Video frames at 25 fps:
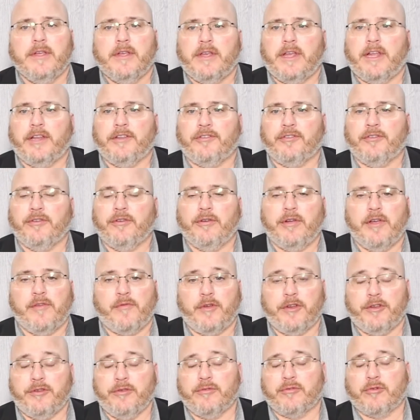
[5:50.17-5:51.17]
And two, if
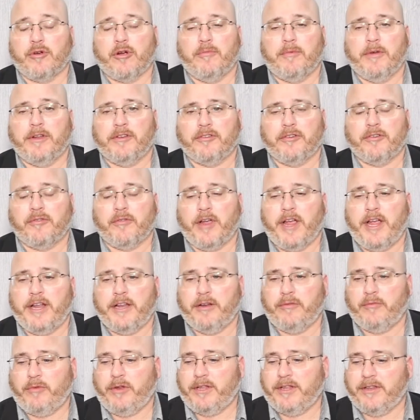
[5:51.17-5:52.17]
we do grow a bunch of grain
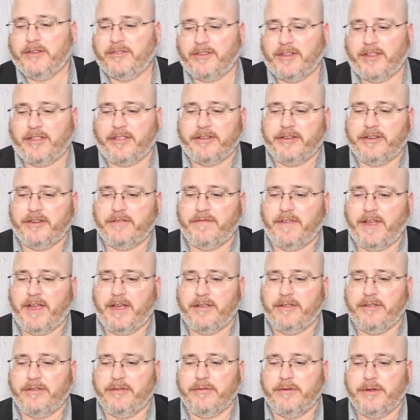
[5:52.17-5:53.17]
and we can sell it at
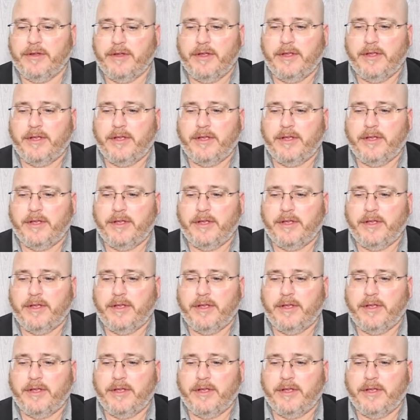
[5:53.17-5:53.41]
value,